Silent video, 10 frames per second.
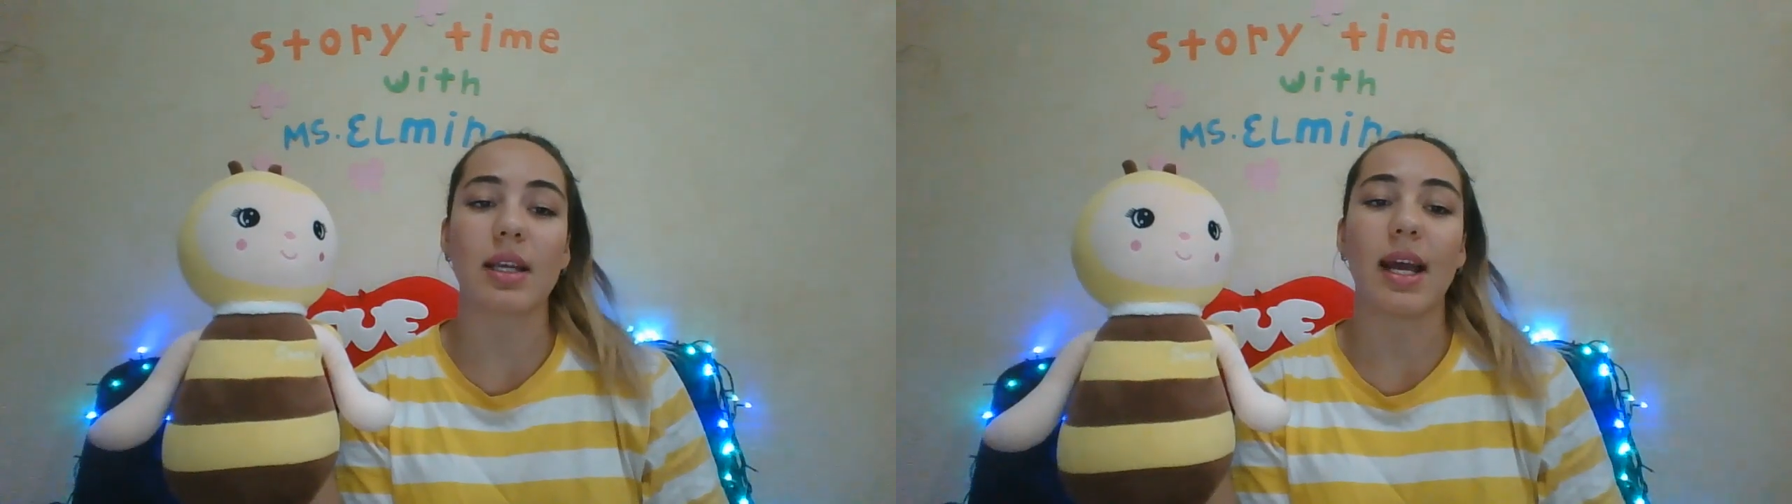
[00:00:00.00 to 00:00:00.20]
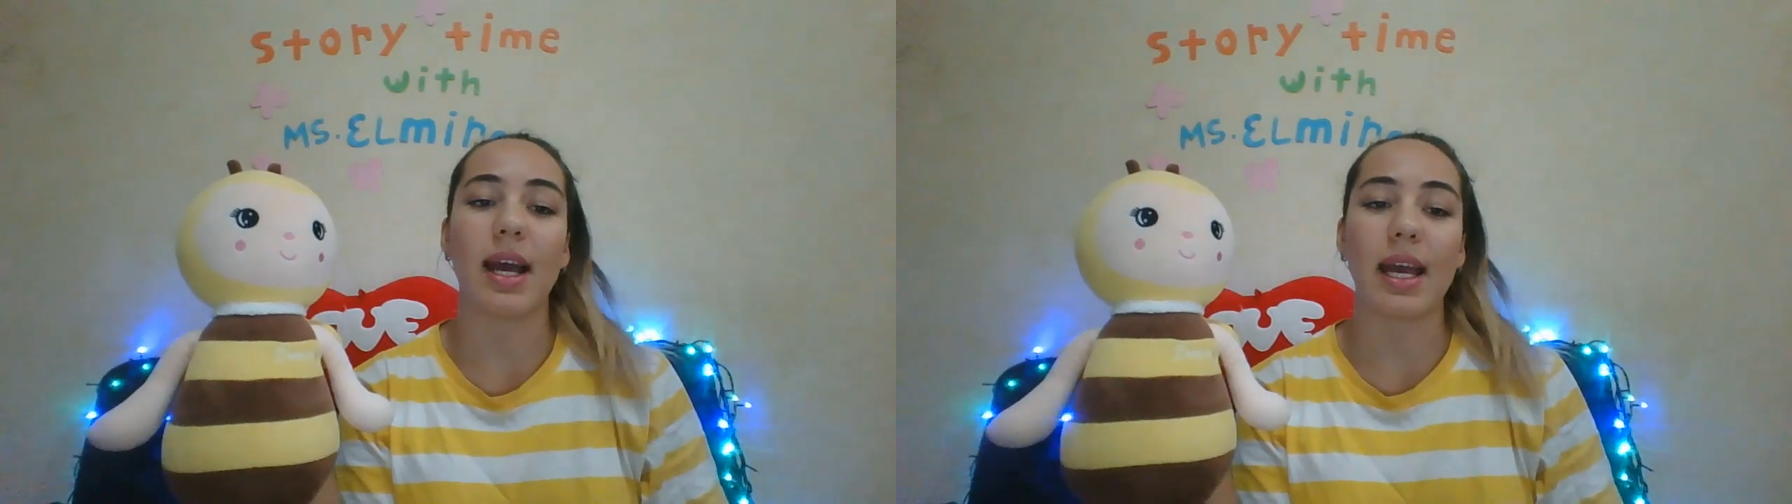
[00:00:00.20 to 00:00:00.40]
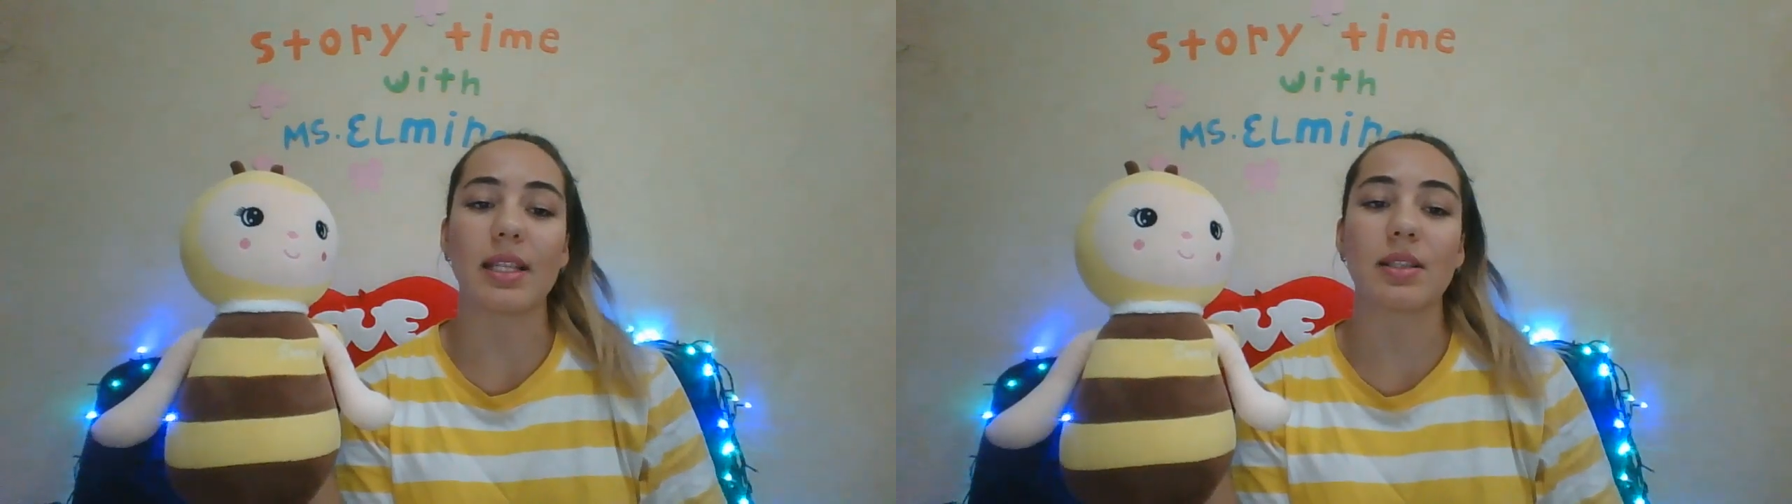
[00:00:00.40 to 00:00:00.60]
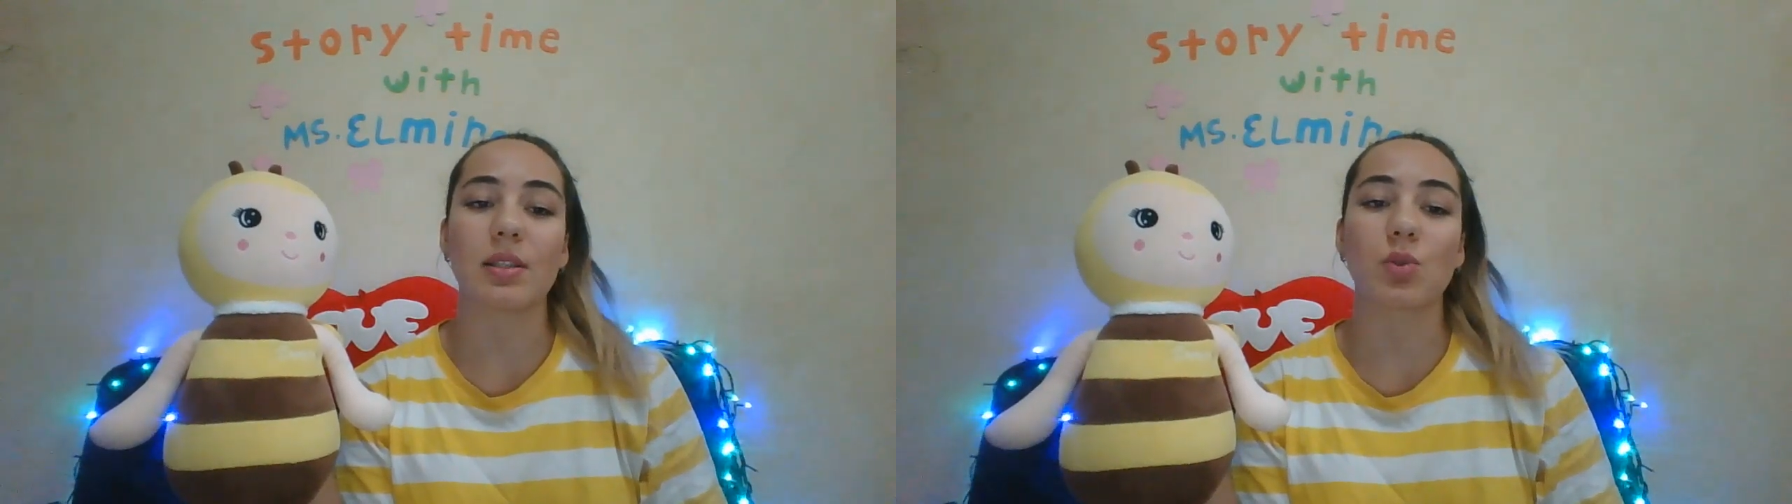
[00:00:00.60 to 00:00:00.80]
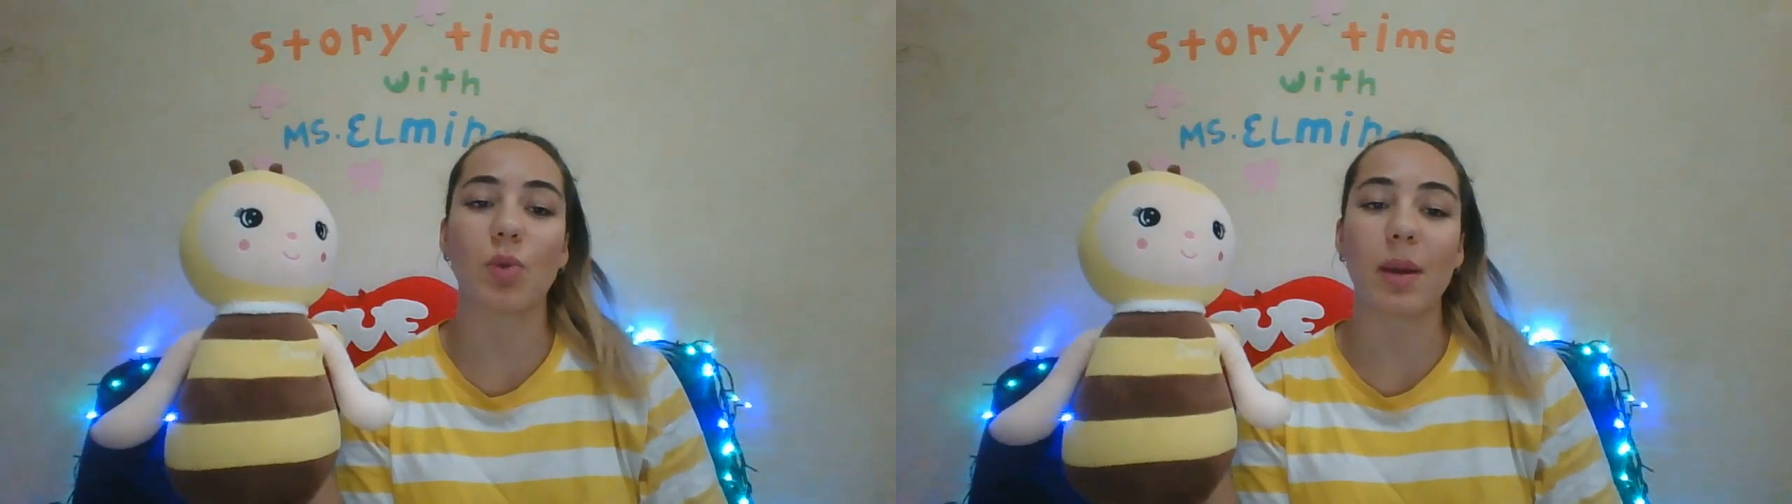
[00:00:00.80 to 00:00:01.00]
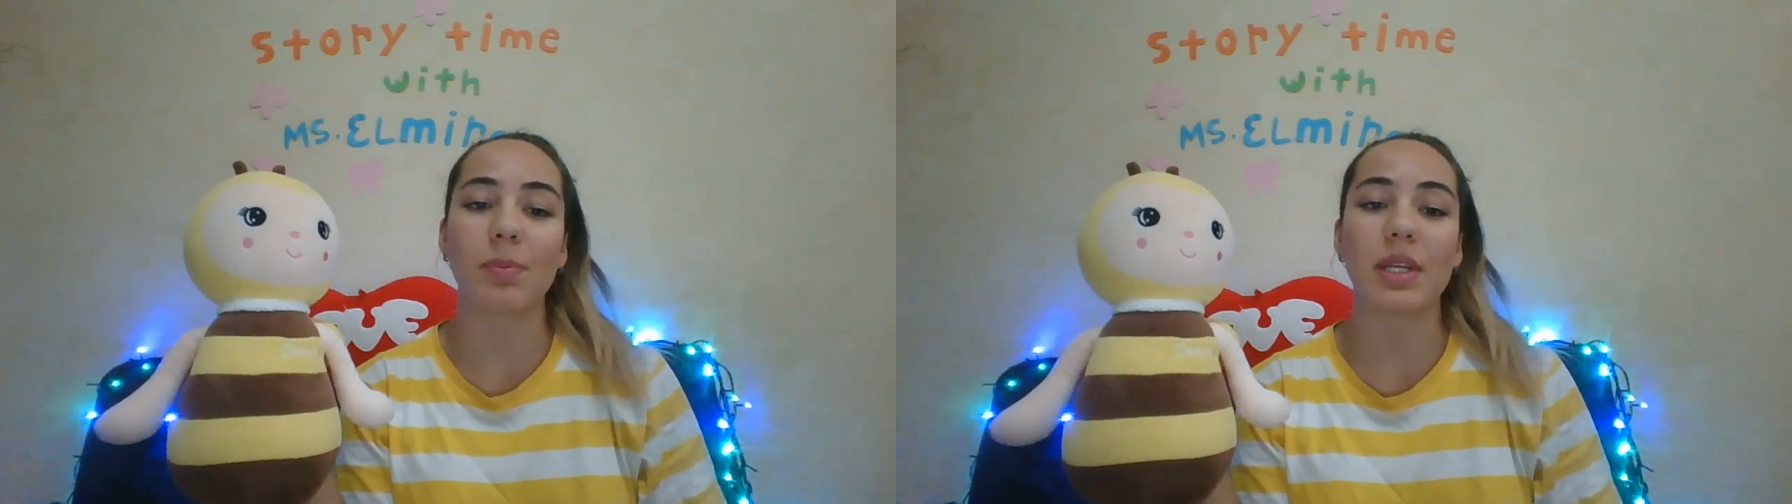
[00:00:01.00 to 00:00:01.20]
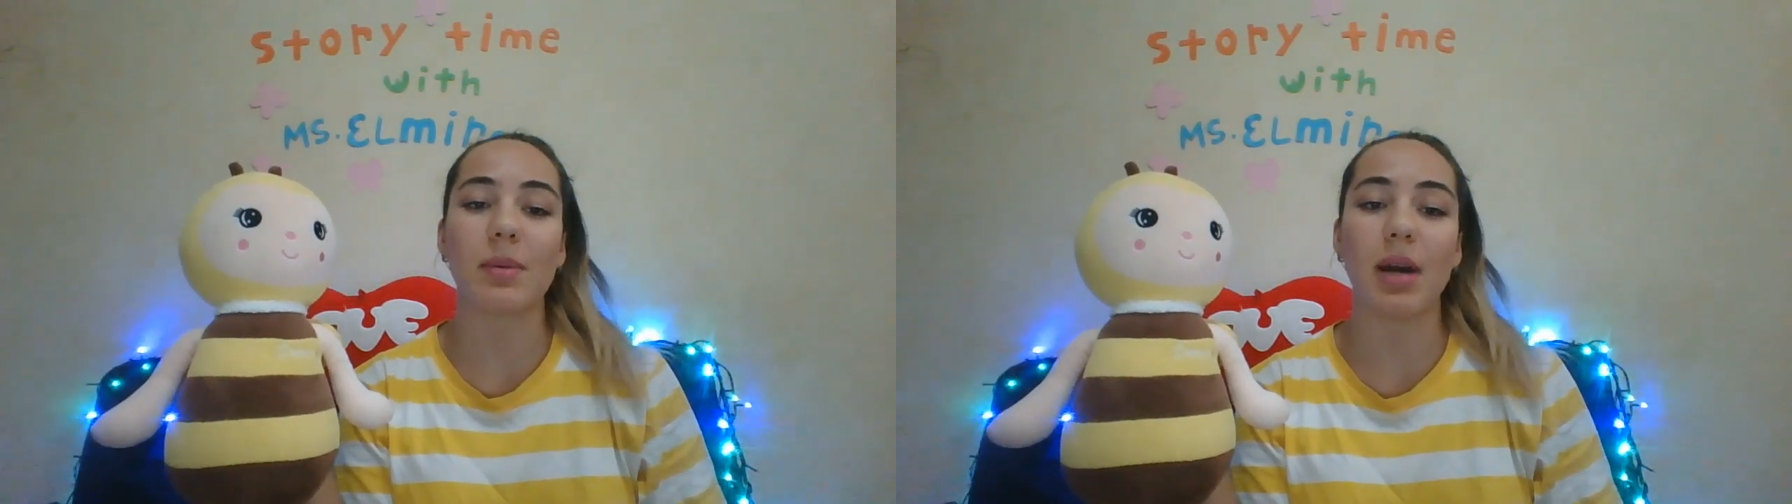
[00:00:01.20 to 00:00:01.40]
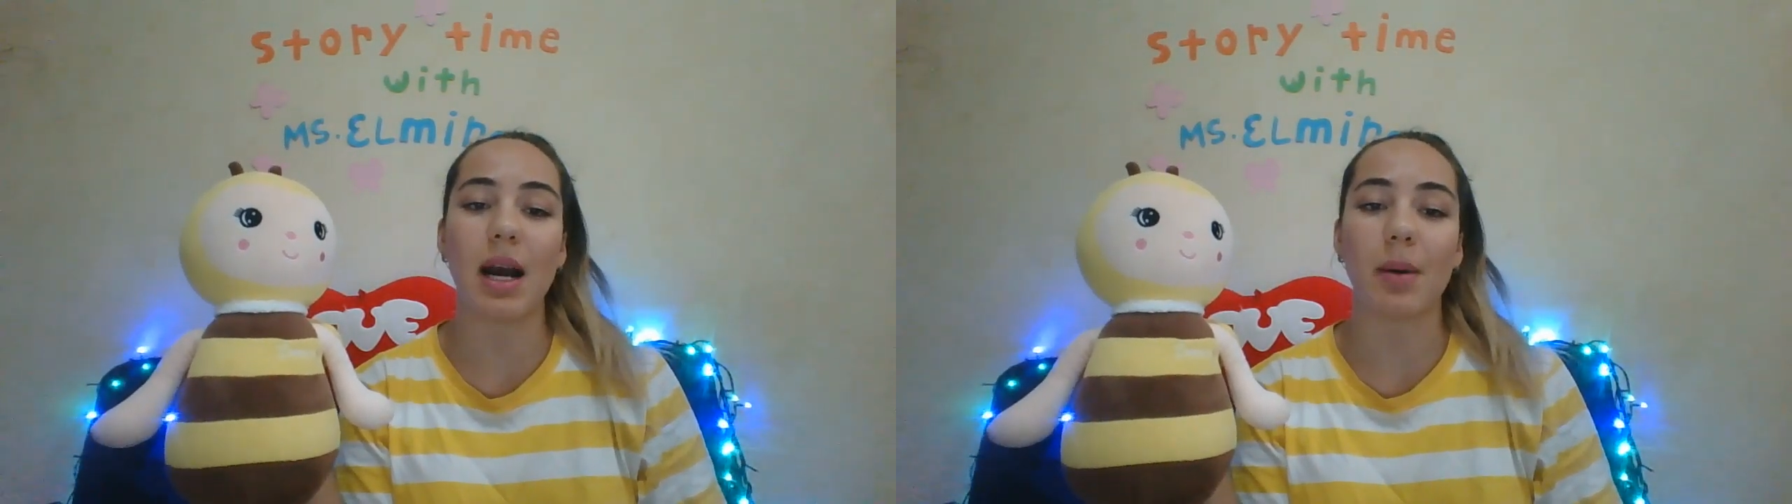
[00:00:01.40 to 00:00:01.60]
hands swept
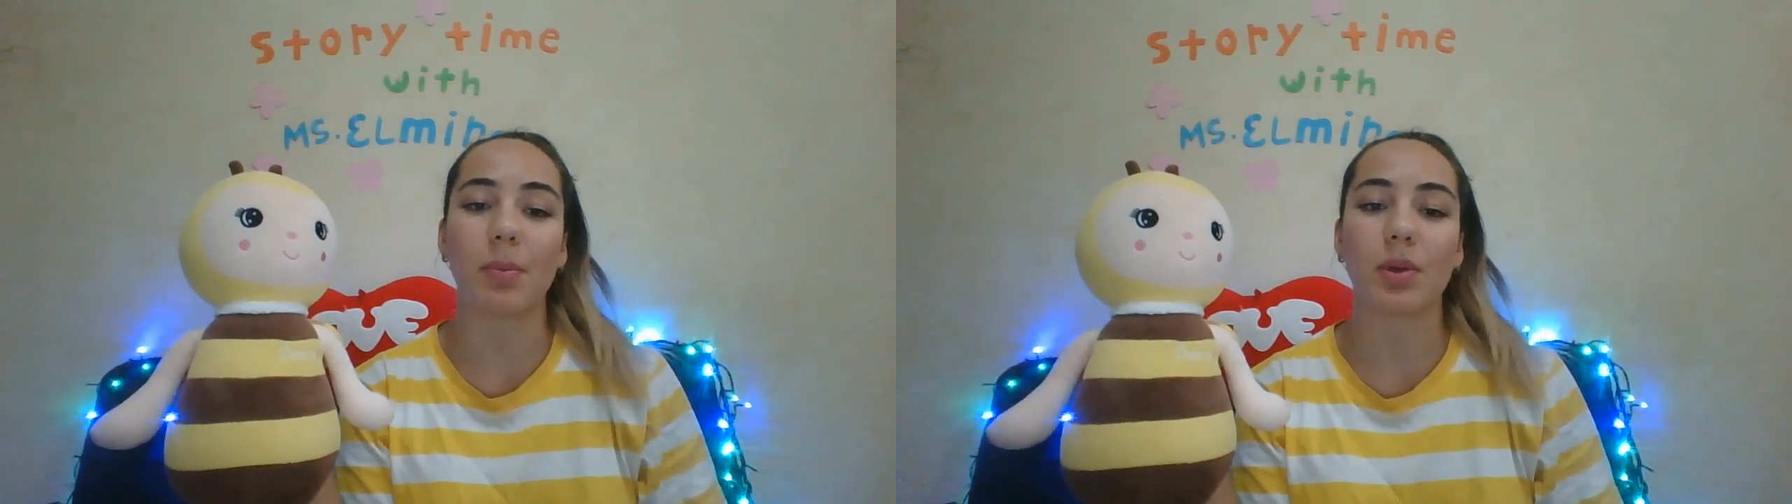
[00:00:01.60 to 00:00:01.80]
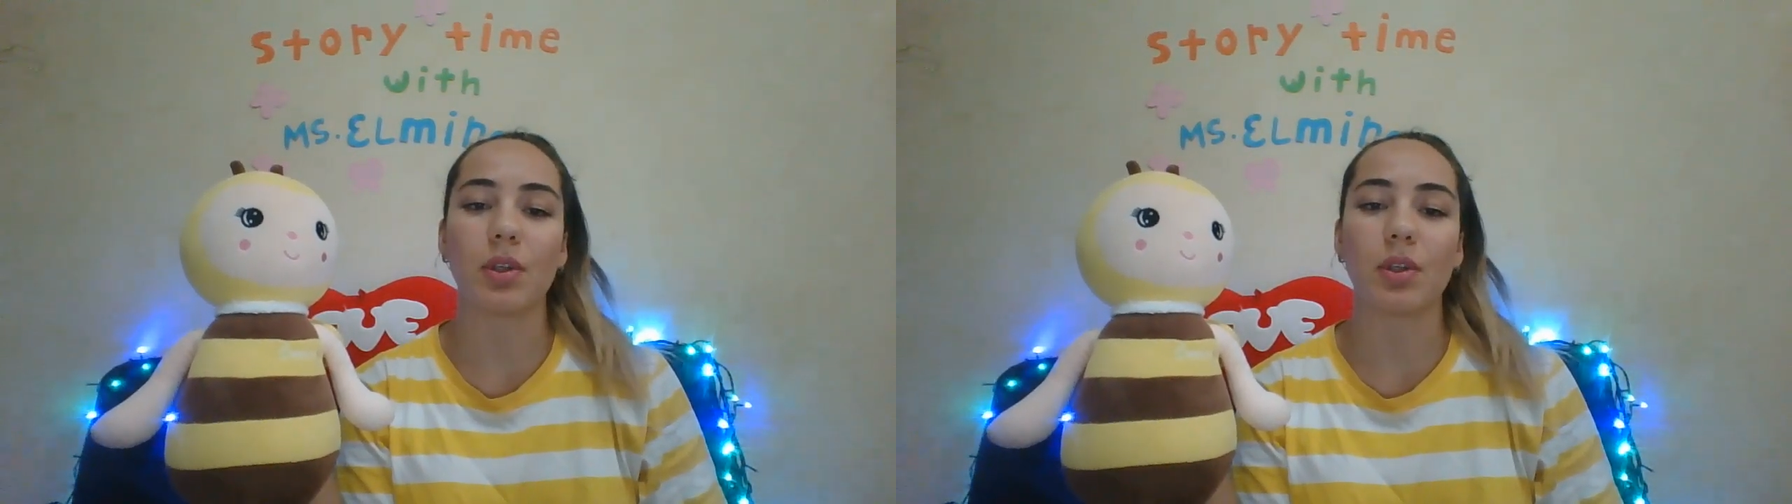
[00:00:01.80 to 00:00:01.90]
him up.